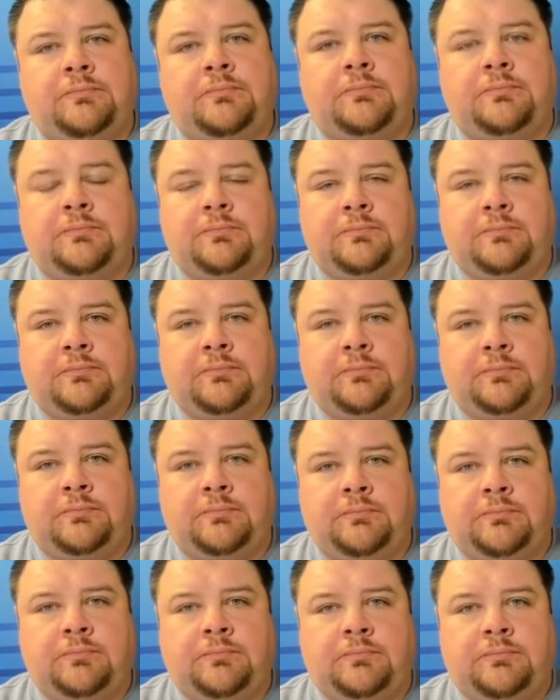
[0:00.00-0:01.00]

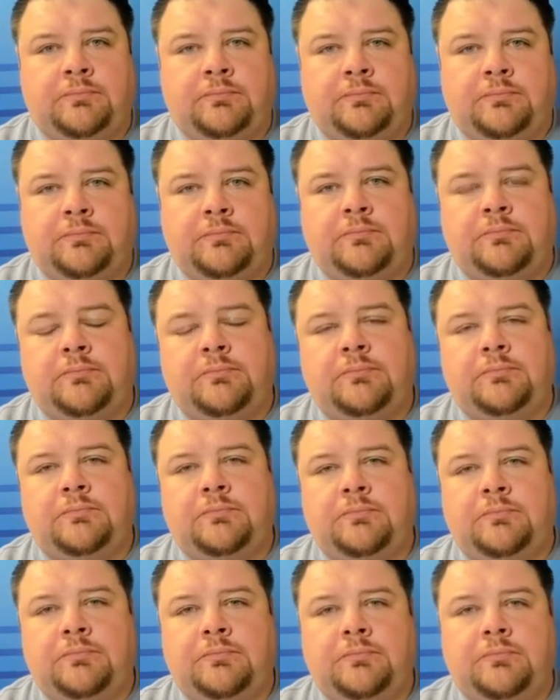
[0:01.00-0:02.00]

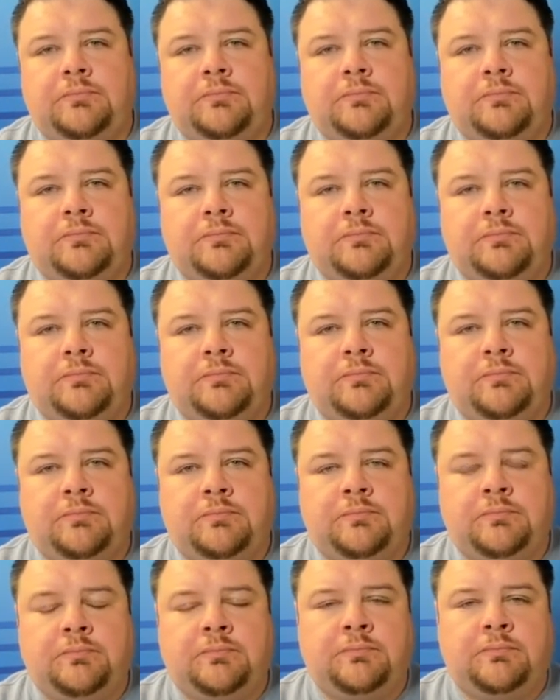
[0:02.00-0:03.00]

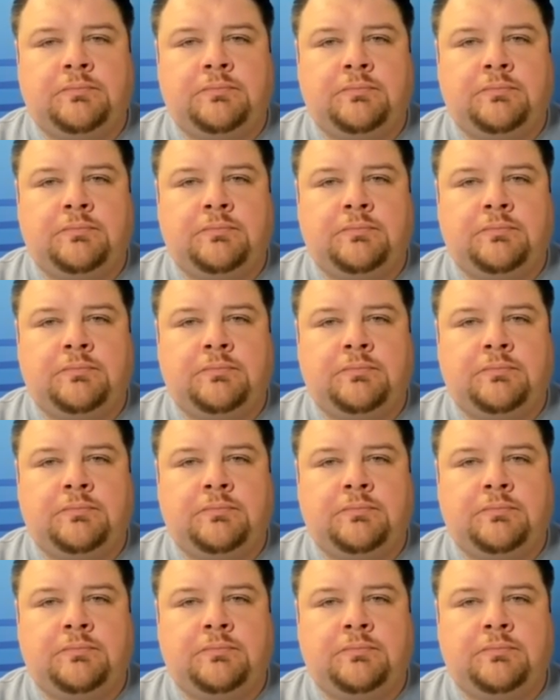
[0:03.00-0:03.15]
(silent)